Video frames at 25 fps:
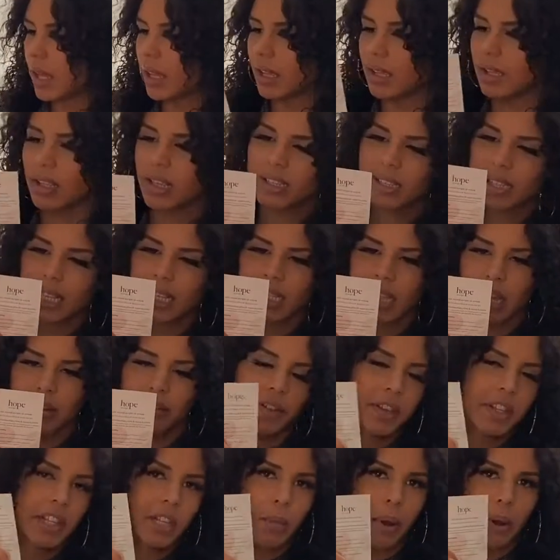It says
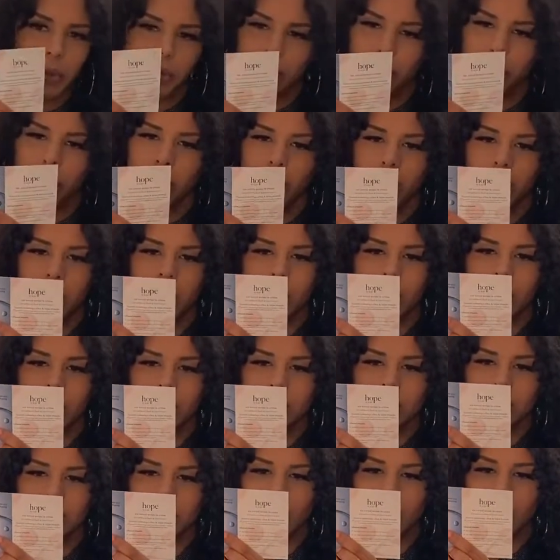everything about the
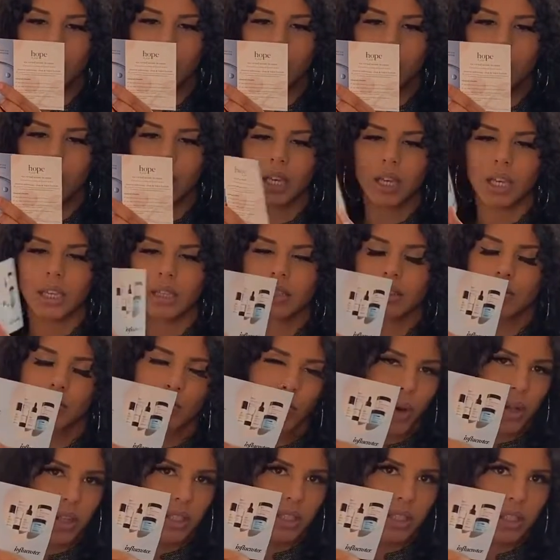product and
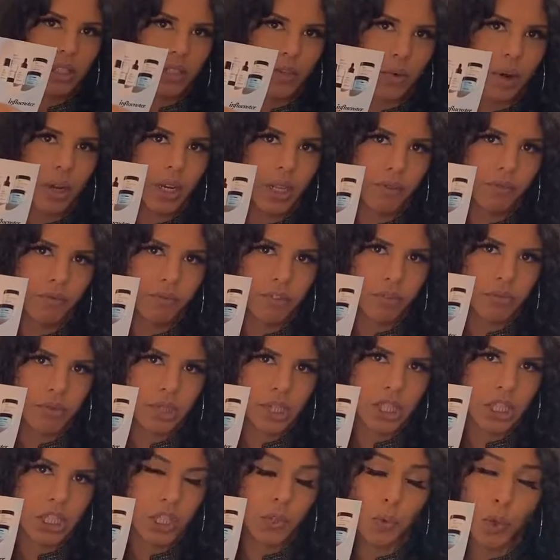what to do on
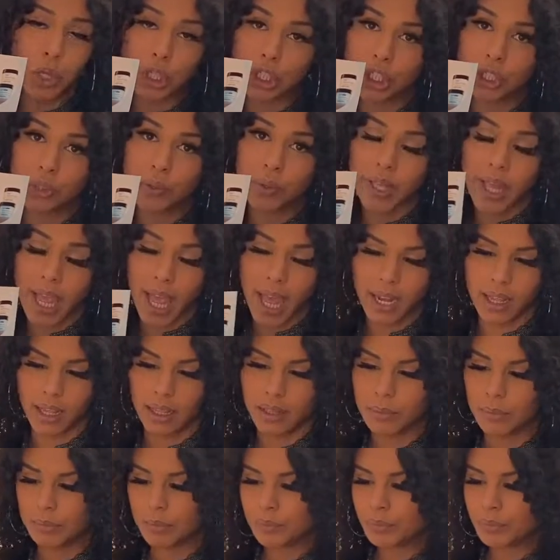Influencer once you get it.